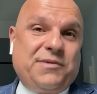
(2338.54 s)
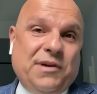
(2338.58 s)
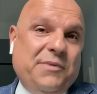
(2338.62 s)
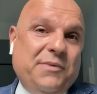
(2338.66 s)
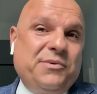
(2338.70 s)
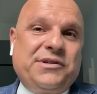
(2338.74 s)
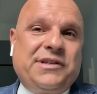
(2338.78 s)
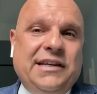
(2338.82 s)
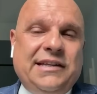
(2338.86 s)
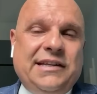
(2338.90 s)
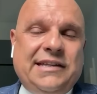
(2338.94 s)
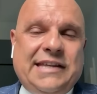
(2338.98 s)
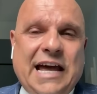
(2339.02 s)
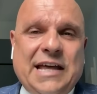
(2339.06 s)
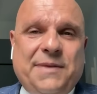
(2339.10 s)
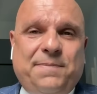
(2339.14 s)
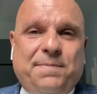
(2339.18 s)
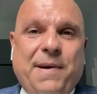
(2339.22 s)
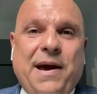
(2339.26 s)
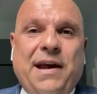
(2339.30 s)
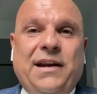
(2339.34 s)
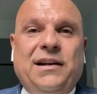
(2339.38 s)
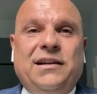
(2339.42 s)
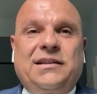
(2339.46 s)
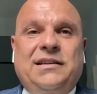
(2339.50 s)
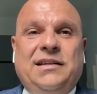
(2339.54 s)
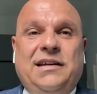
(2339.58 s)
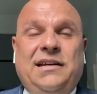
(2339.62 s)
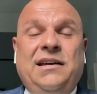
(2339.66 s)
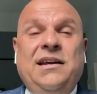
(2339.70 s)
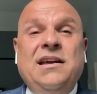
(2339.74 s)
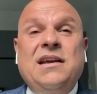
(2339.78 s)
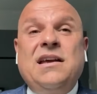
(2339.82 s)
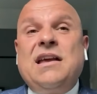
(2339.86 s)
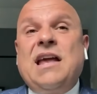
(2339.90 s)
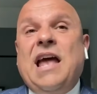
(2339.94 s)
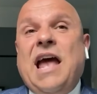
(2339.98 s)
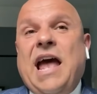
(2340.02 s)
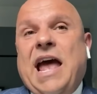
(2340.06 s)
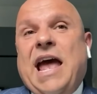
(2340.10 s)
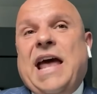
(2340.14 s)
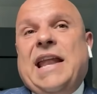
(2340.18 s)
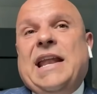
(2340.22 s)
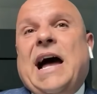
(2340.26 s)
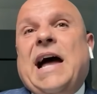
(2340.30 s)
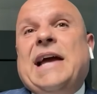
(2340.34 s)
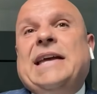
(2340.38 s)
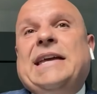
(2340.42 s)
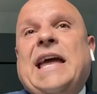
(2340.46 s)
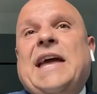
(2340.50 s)
was the death penalty.
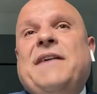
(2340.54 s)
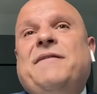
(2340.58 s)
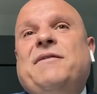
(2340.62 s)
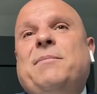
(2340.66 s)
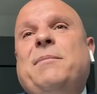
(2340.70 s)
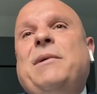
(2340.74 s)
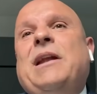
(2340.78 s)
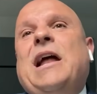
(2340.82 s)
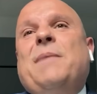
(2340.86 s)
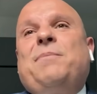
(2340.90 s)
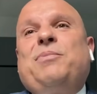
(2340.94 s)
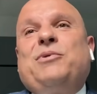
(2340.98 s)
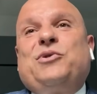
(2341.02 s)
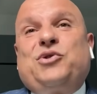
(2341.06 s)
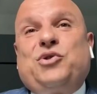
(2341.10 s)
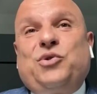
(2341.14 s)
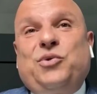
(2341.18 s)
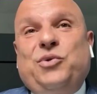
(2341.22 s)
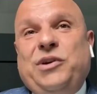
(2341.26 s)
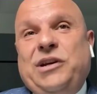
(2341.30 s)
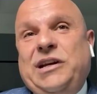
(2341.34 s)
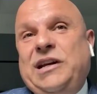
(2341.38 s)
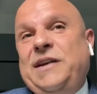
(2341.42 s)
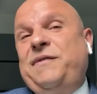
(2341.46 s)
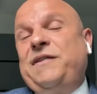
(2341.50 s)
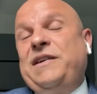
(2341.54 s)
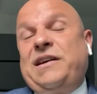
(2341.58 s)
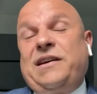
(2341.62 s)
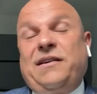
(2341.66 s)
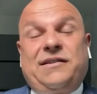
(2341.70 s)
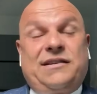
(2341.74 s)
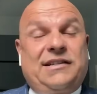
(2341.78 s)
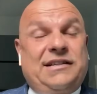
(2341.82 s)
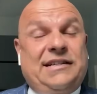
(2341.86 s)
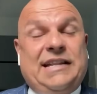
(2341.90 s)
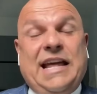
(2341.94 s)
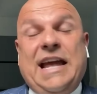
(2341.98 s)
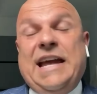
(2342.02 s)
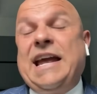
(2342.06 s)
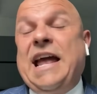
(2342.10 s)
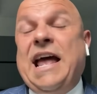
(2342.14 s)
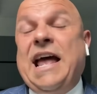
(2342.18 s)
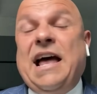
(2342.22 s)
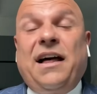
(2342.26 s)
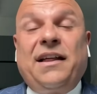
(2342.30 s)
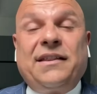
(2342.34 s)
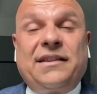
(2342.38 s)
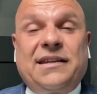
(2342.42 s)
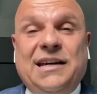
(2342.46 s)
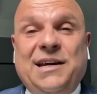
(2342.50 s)
And I gave him an opportunity. If he could stay
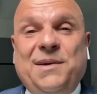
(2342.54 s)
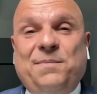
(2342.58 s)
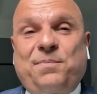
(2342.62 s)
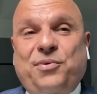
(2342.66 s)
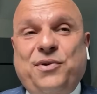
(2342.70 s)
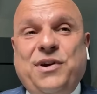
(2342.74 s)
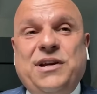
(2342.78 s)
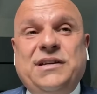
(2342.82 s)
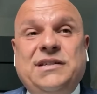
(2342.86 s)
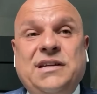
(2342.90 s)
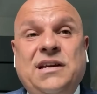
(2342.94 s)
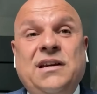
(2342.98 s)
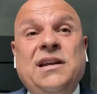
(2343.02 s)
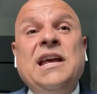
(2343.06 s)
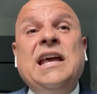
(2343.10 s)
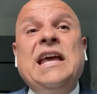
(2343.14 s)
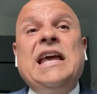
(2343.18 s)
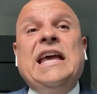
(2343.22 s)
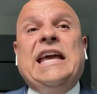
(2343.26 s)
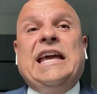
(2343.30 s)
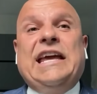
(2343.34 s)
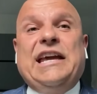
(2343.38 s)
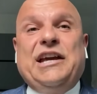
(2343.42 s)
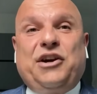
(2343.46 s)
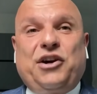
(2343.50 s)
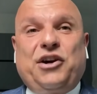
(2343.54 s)
healthy in prison, he